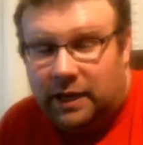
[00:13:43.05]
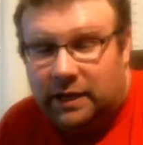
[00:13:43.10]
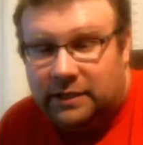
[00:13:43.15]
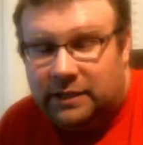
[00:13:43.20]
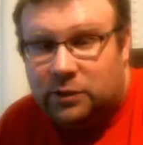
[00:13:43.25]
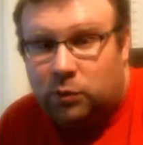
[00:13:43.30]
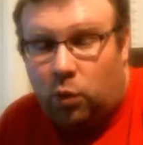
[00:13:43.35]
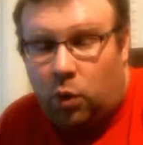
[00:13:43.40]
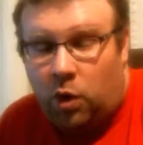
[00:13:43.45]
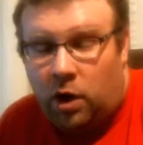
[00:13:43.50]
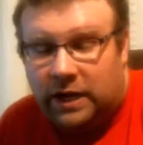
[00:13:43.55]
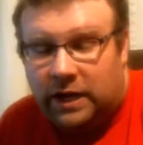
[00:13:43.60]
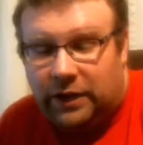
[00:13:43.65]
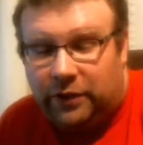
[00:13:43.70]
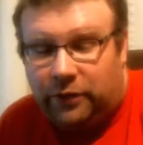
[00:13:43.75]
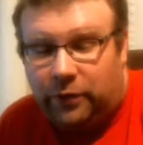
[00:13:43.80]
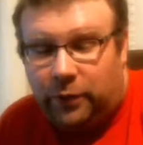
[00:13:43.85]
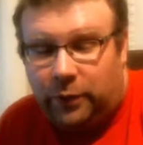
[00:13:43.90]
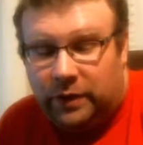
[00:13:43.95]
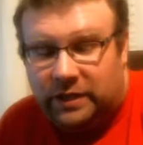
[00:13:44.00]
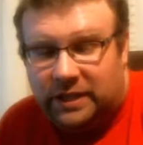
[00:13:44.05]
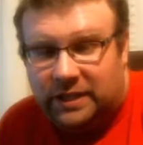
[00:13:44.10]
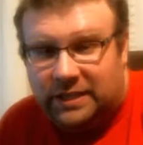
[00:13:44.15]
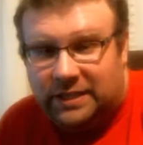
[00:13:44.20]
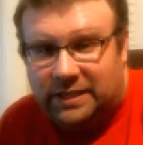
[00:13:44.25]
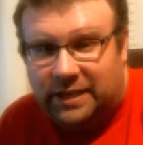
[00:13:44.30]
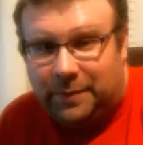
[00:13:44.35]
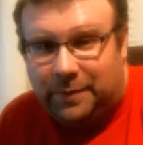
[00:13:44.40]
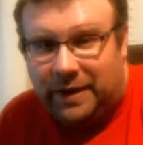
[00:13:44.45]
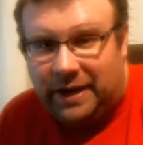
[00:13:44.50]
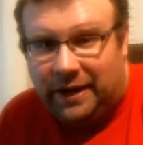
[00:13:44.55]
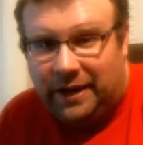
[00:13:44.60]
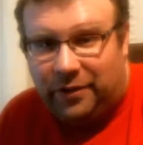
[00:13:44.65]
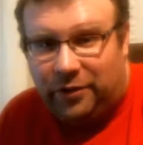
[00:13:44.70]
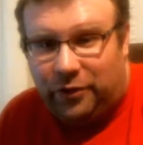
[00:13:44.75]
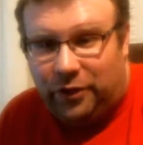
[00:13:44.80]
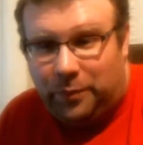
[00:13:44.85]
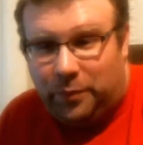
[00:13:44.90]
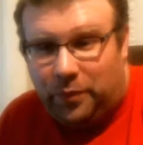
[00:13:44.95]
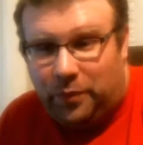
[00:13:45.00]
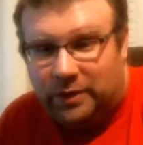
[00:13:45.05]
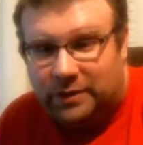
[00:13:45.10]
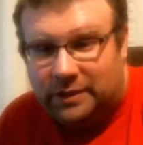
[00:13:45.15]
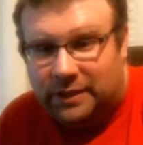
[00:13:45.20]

Just walking through it, it's automatic 30 points